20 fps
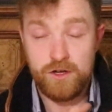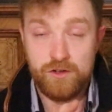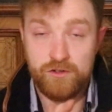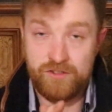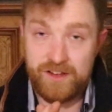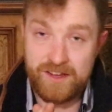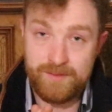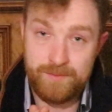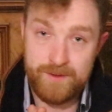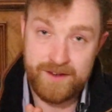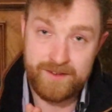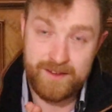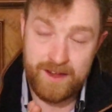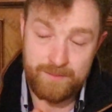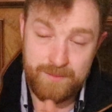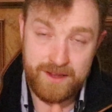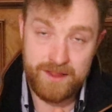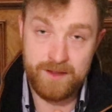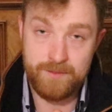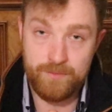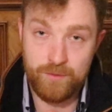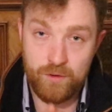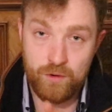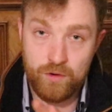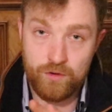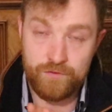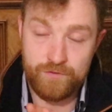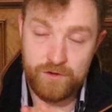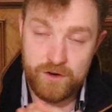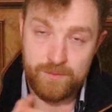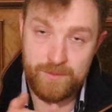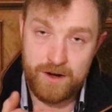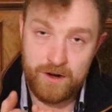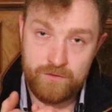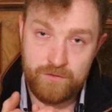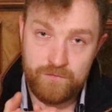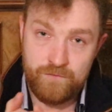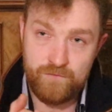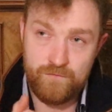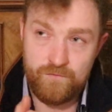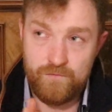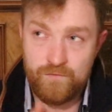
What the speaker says: So that means I'm in the boat for about